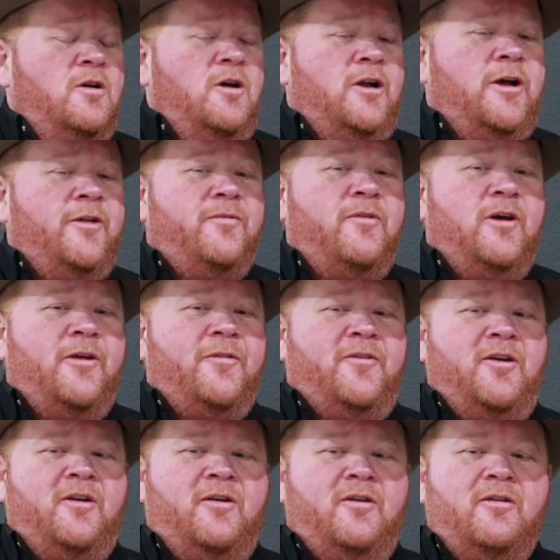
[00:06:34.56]
And I
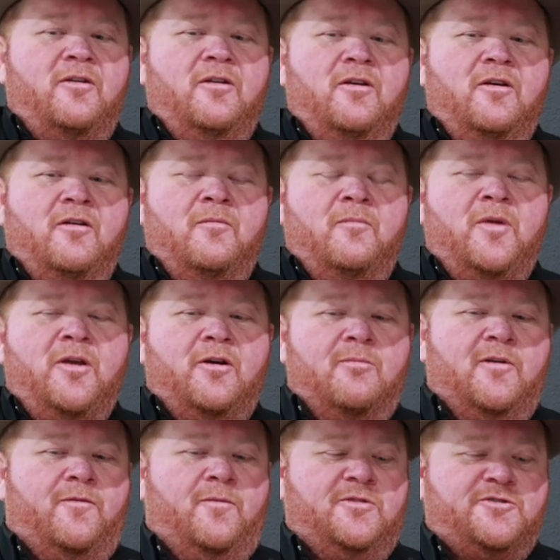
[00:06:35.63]
think me
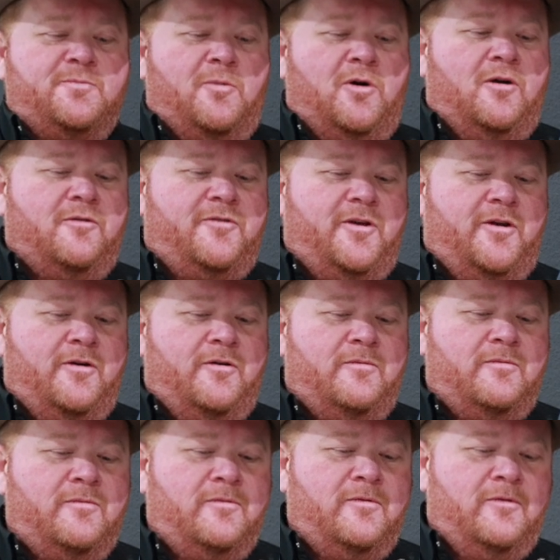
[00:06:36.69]
coming from a small
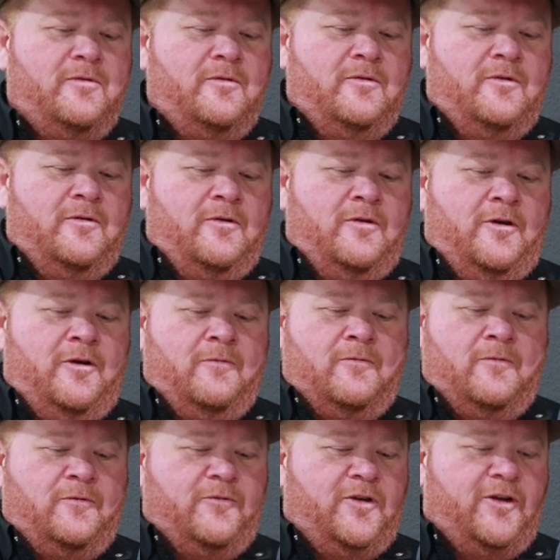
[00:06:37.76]
town in
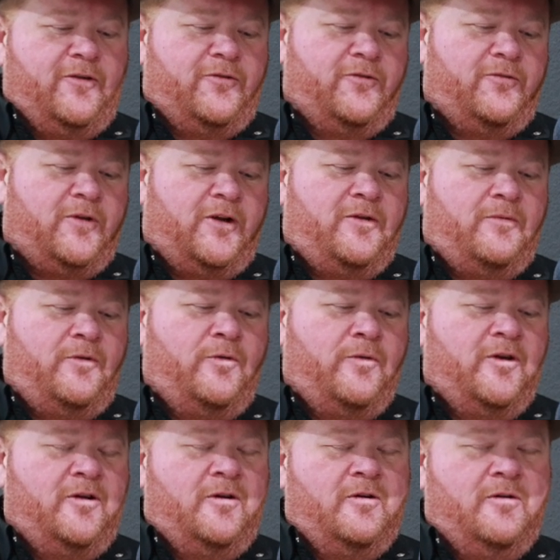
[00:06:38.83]
rural Texas, like
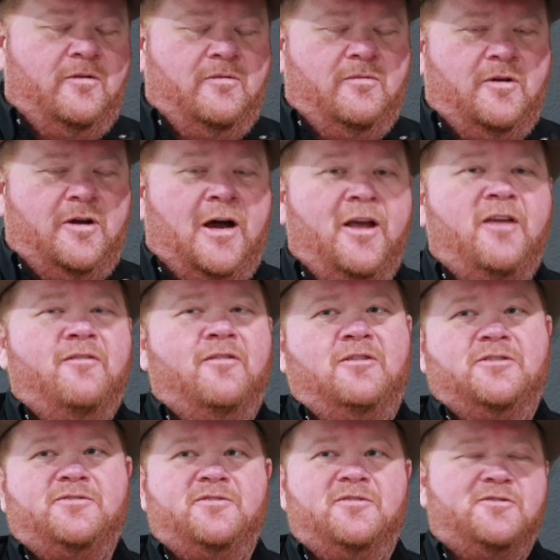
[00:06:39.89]
I even
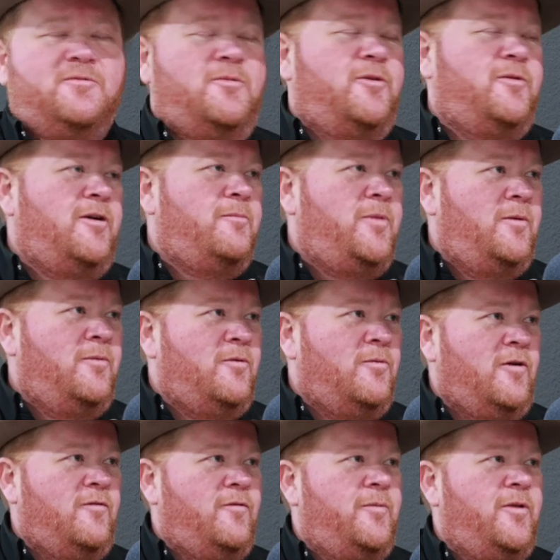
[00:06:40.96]
listen to some of the people that
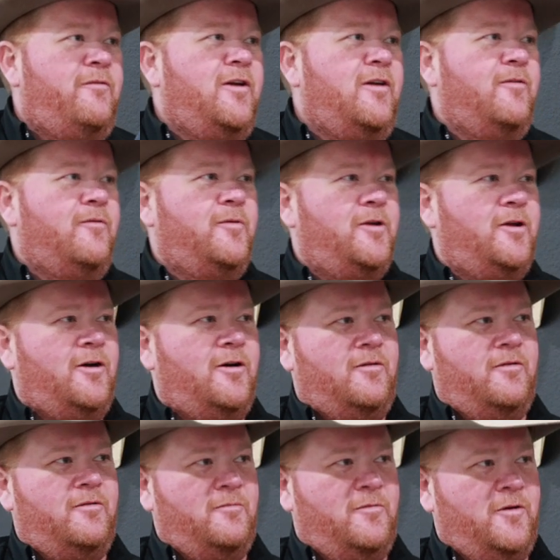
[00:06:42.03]
work for me. They've never went out
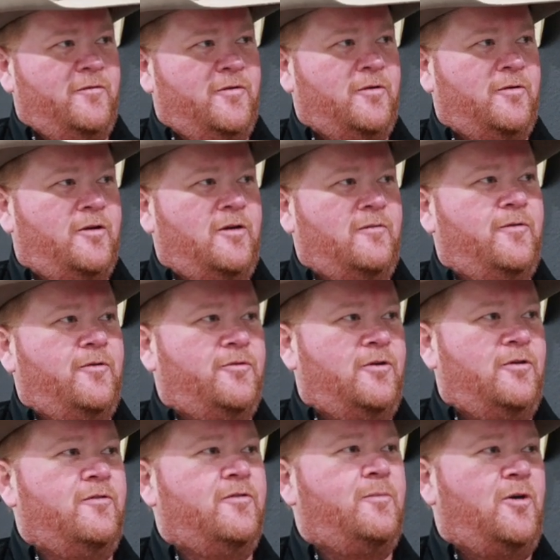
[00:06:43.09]
of their comfort
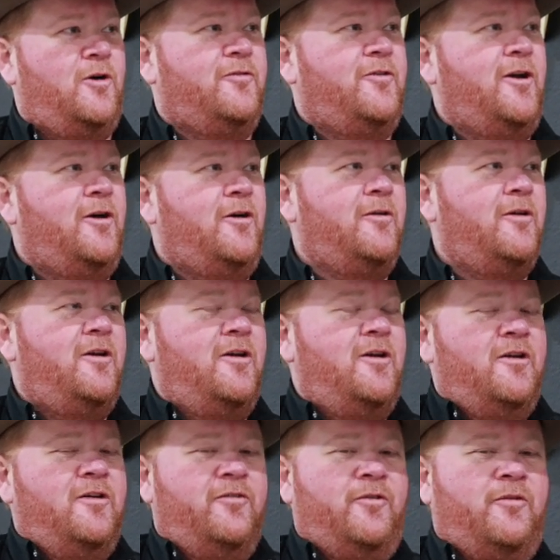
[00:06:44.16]
zone in a small town.
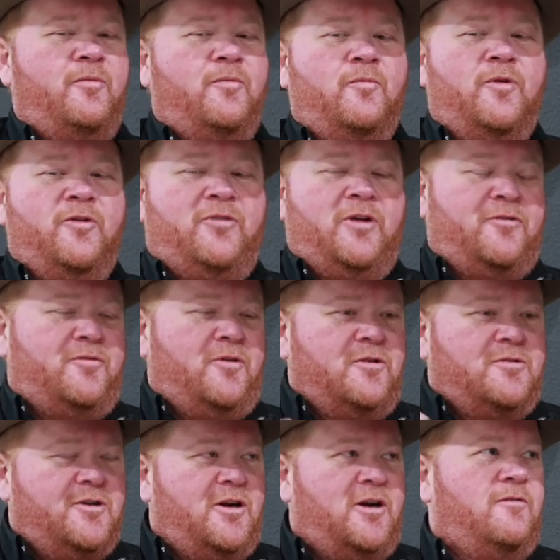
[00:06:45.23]
So once I started
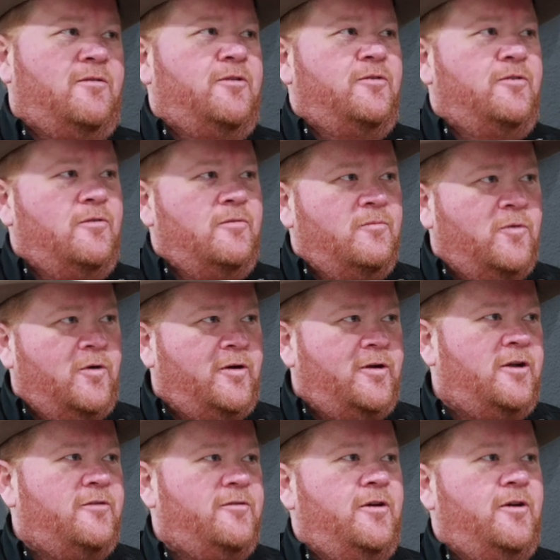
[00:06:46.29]
traveling and doing work
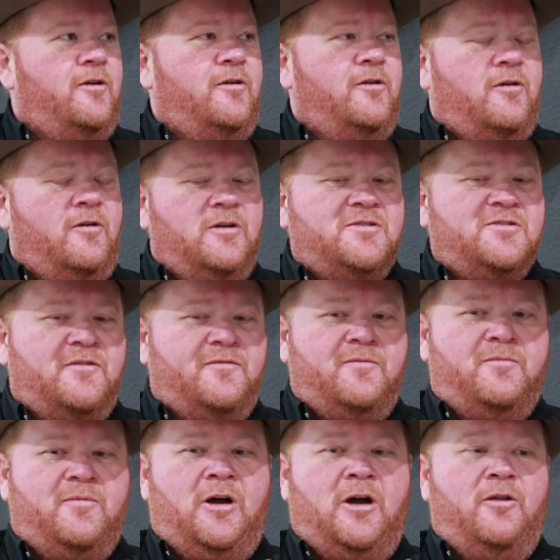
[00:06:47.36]
out of town and all that stuff,
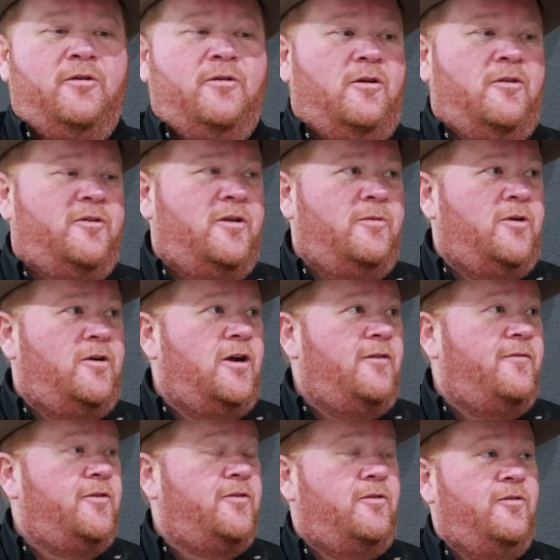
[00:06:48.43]
I learned all the
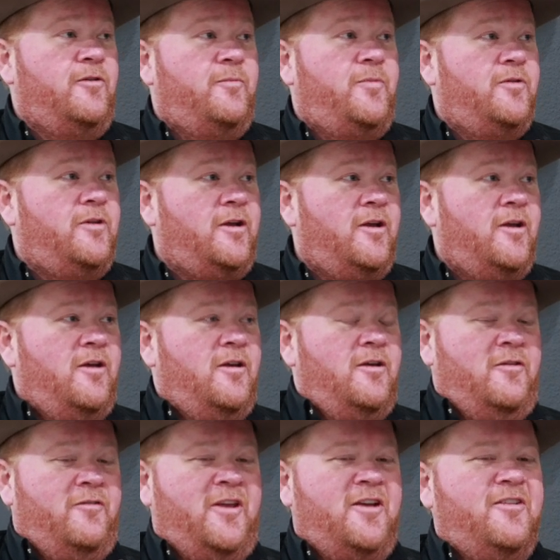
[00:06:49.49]
demographics. I learned the people, like
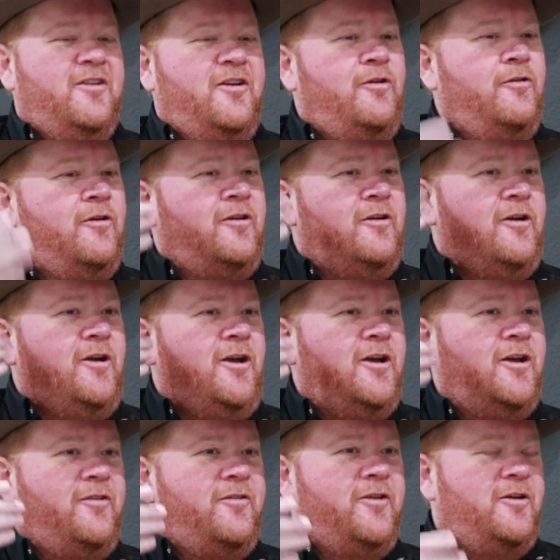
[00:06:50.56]
things that you're in your
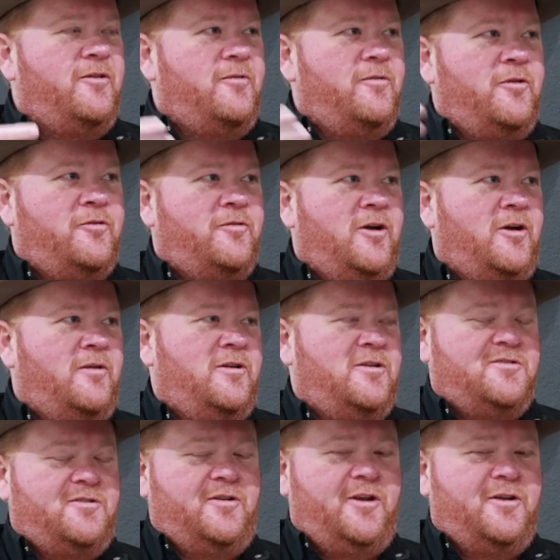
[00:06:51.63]
head that it's not
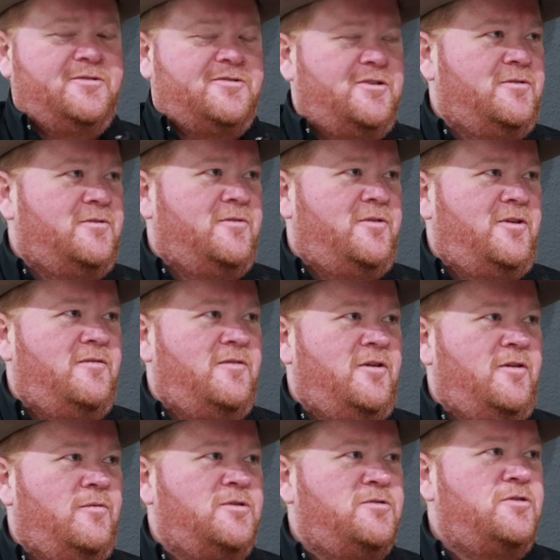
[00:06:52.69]
necessarily how you see it on
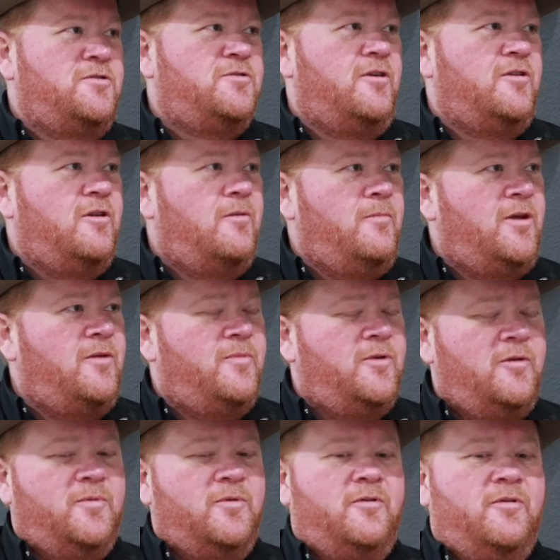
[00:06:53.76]
TV. And once you start to meet
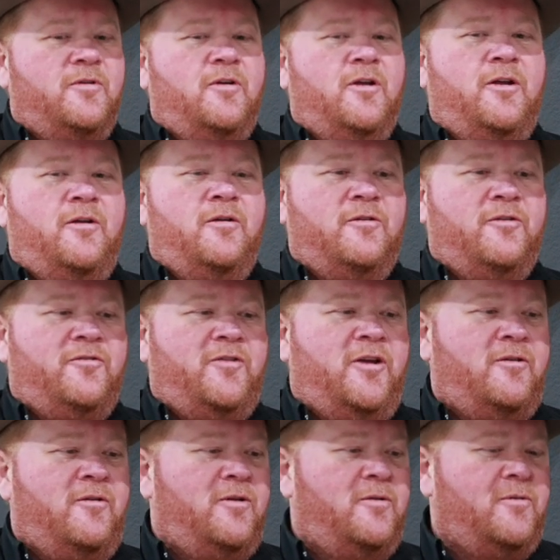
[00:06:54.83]
people and
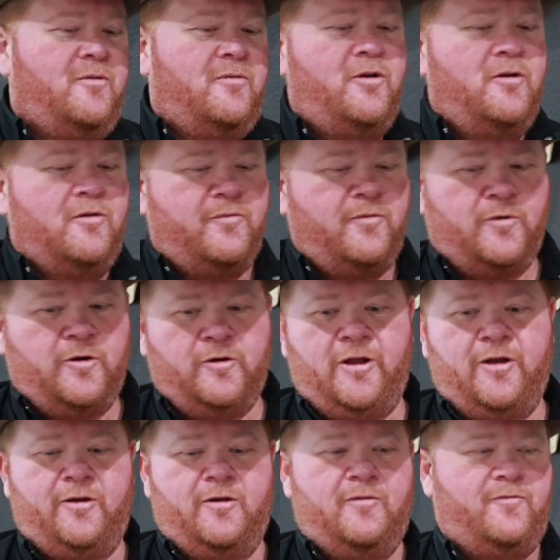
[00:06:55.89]
understand their where
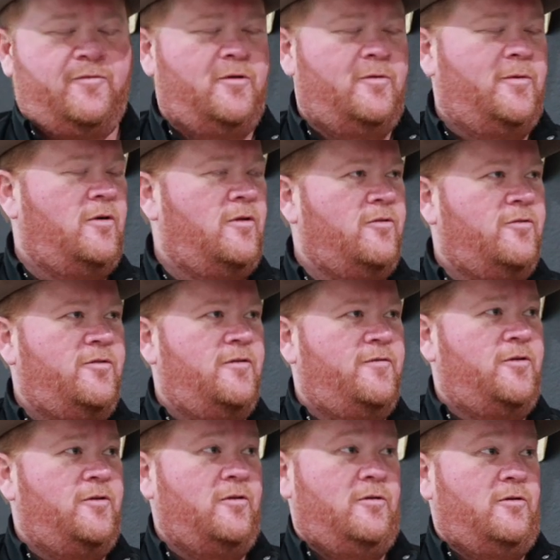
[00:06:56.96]
they come from and all the stuff
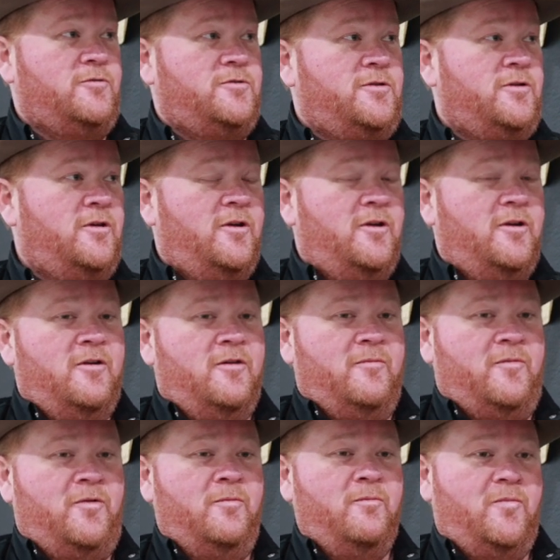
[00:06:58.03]
in their culture,
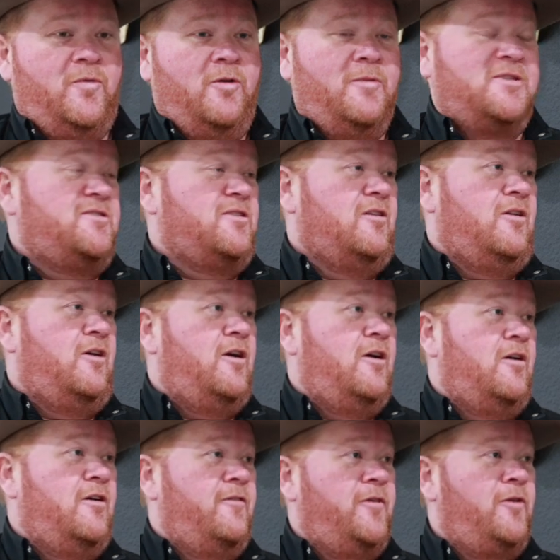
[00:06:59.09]
you're missing a
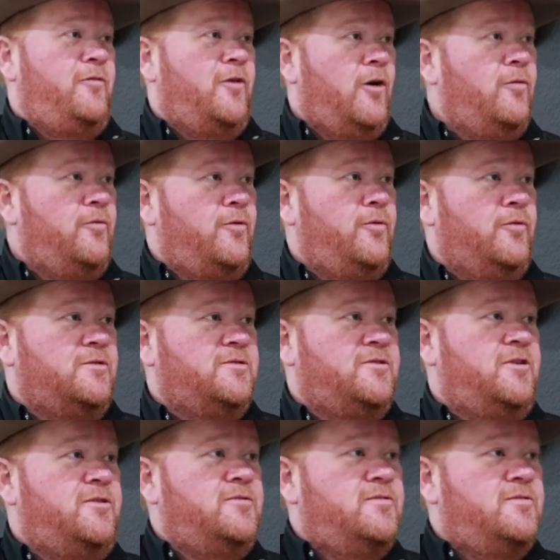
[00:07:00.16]
lot if you don't do those things.